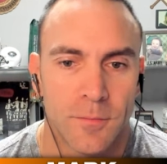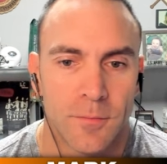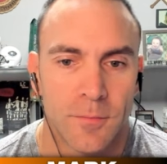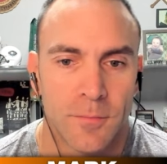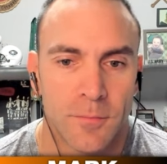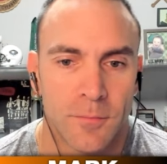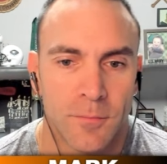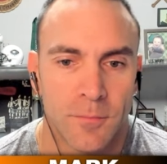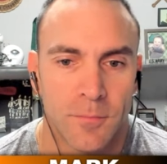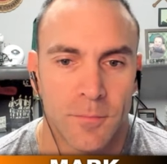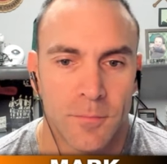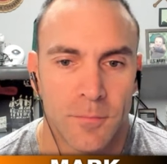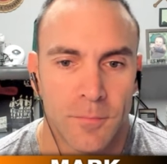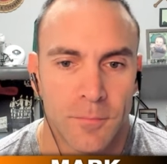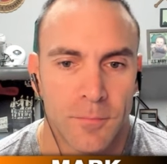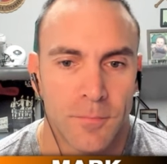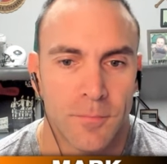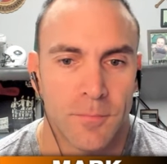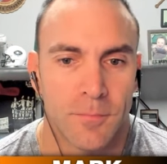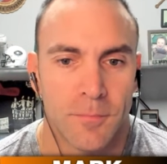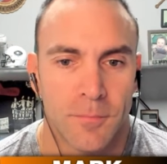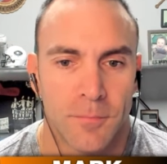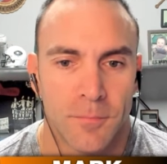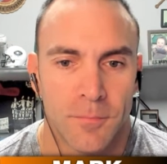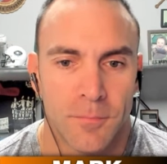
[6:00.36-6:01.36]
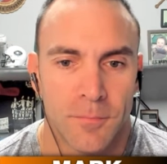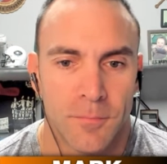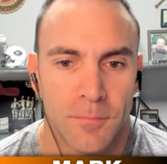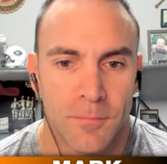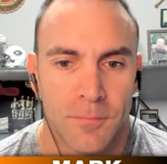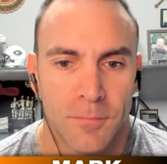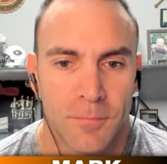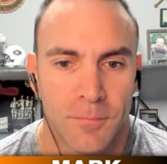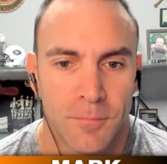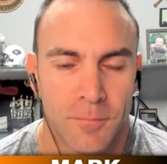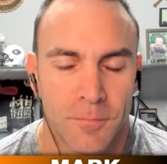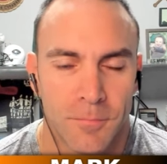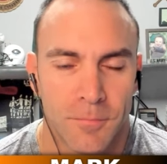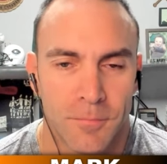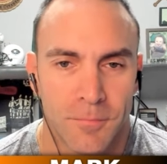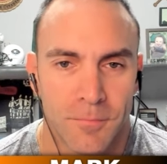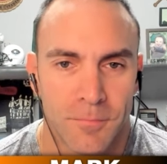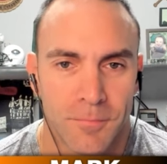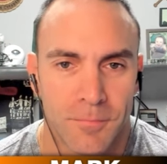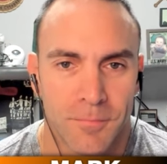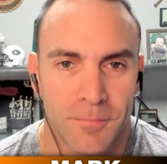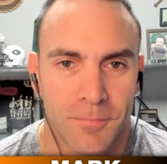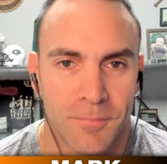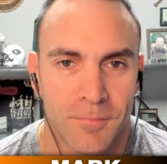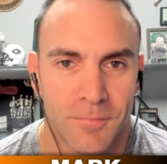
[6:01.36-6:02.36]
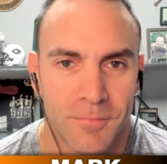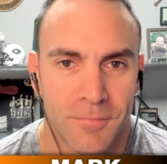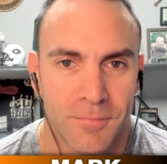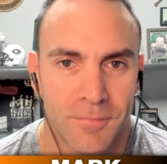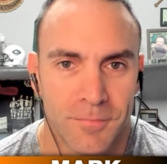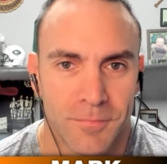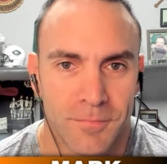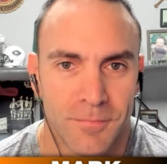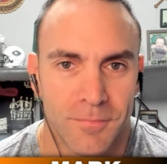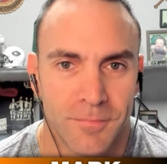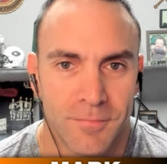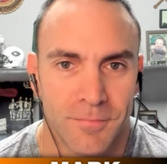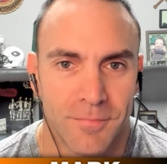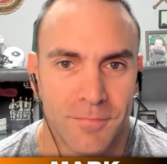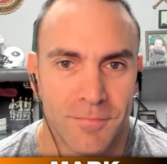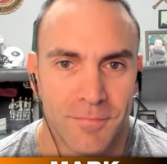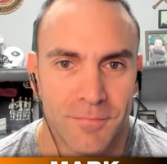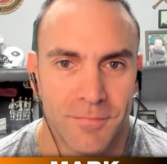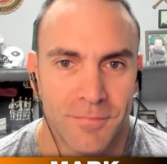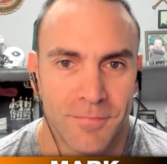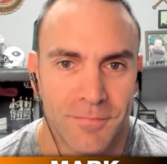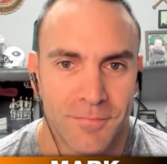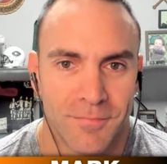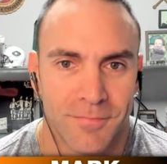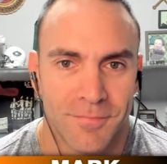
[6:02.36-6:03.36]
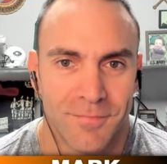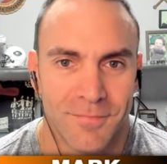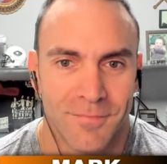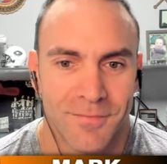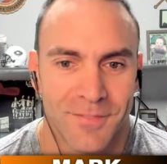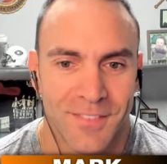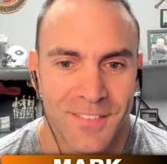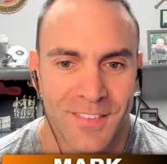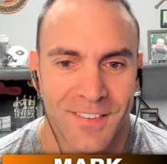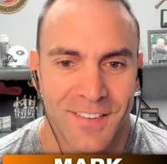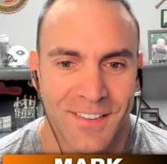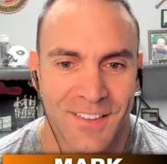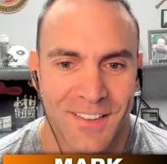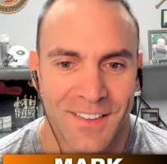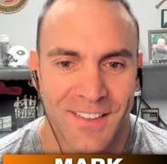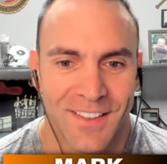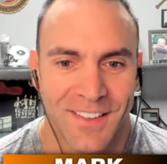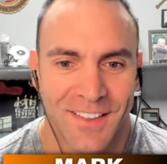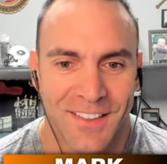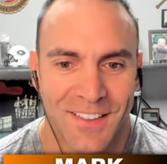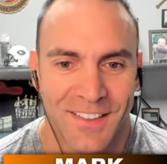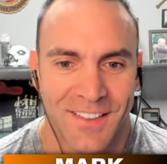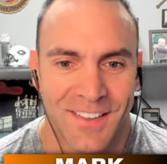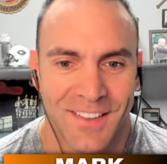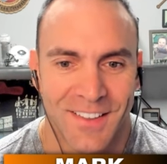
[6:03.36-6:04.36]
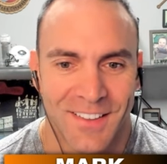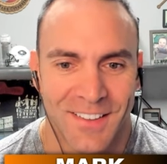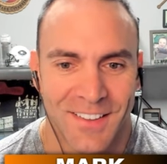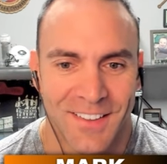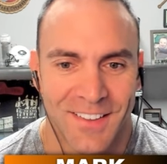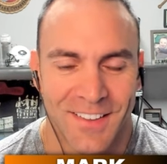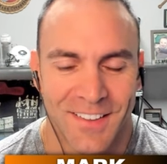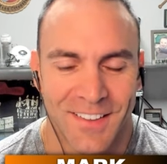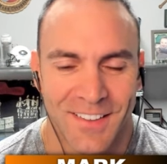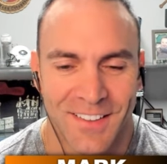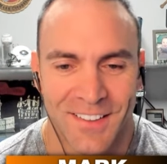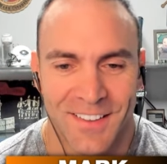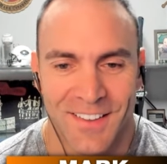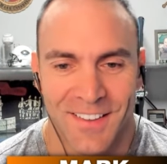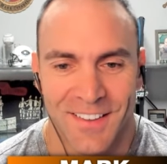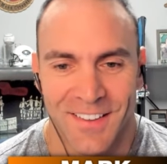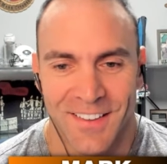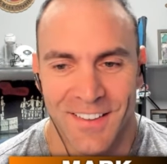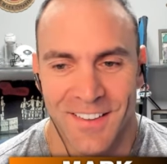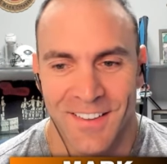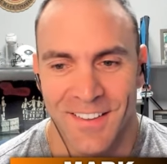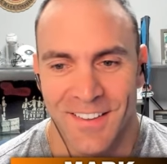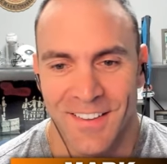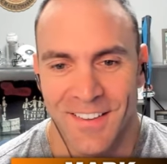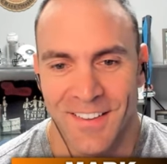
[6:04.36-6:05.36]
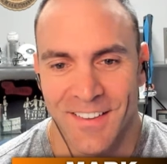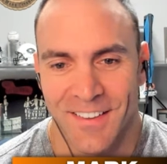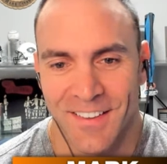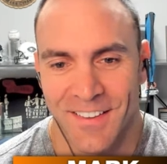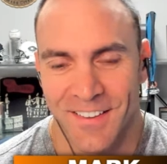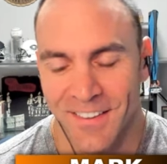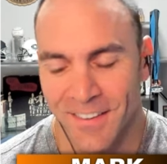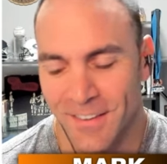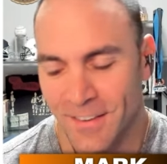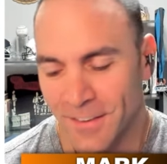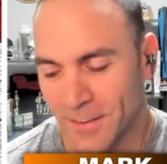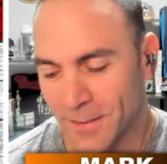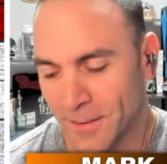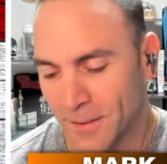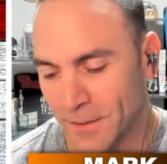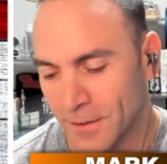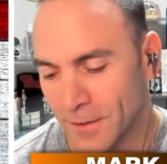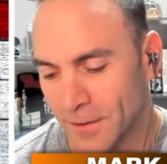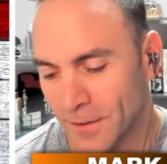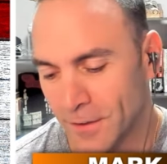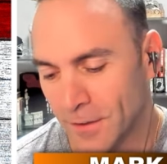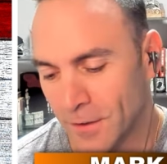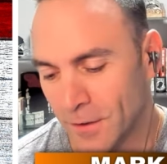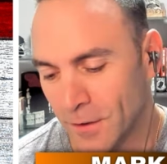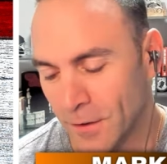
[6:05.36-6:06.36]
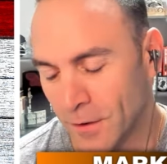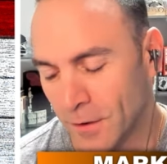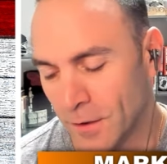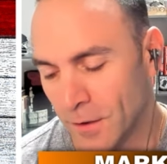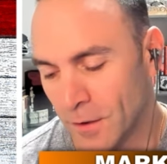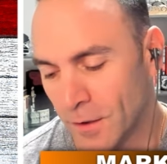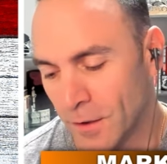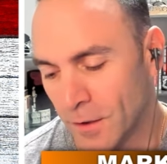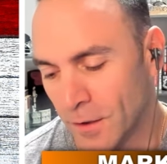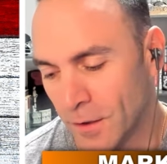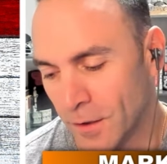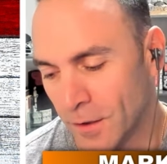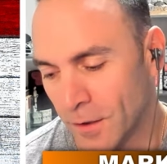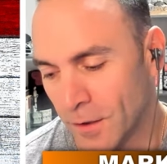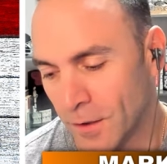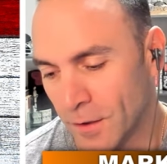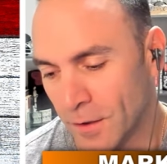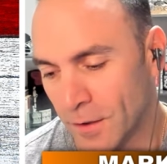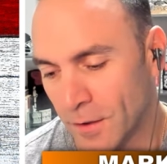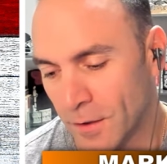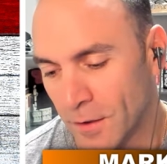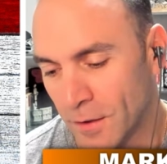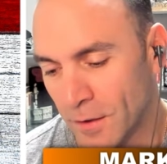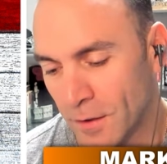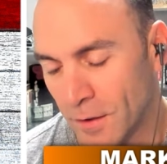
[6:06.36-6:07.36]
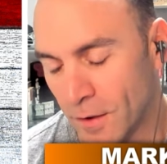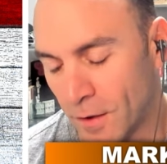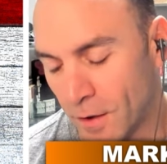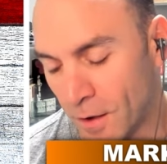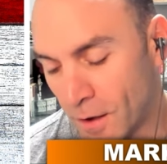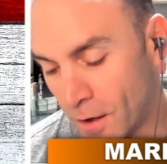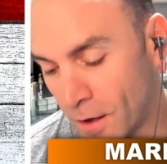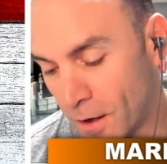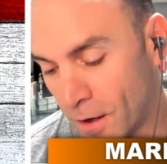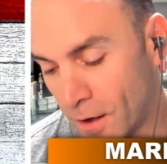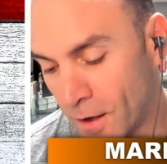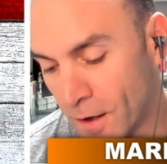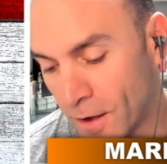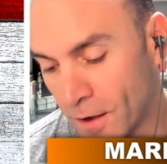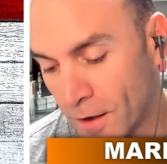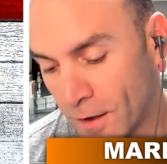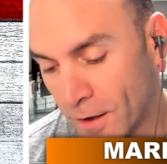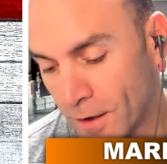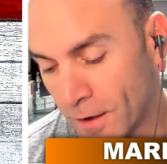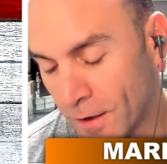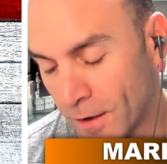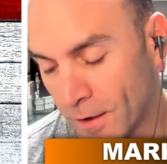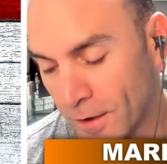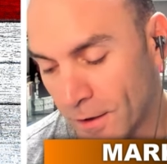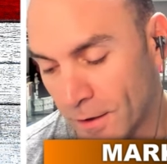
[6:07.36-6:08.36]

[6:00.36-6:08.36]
(silent)